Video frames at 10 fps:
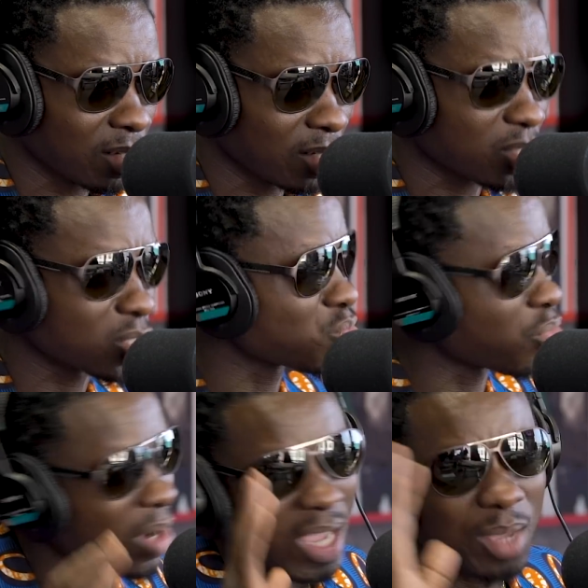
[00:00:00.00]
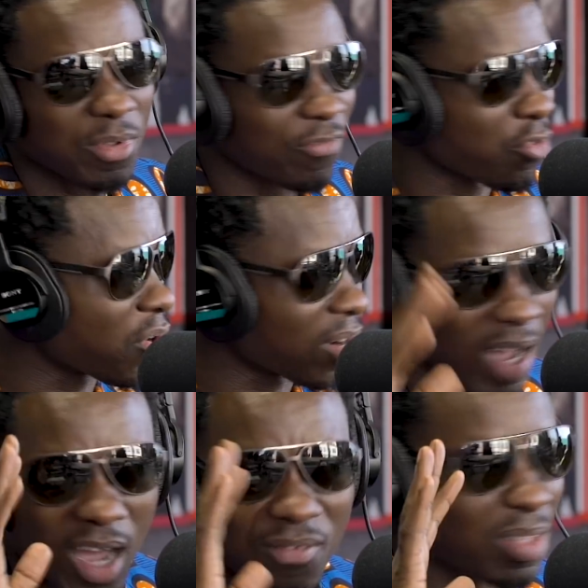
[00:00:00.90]
This is way before
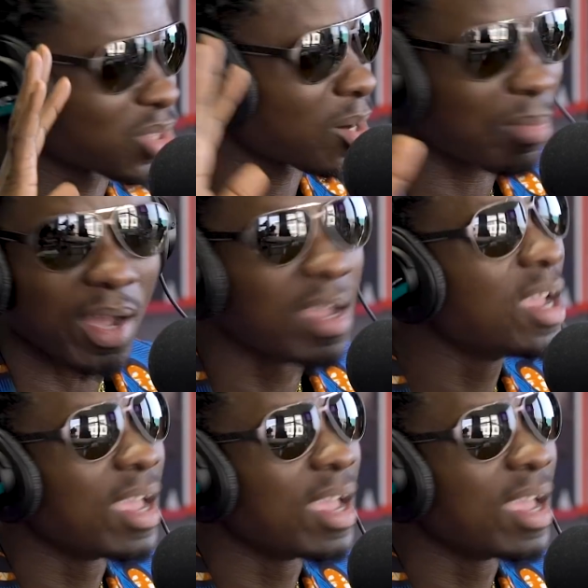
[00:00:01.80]
I even thought about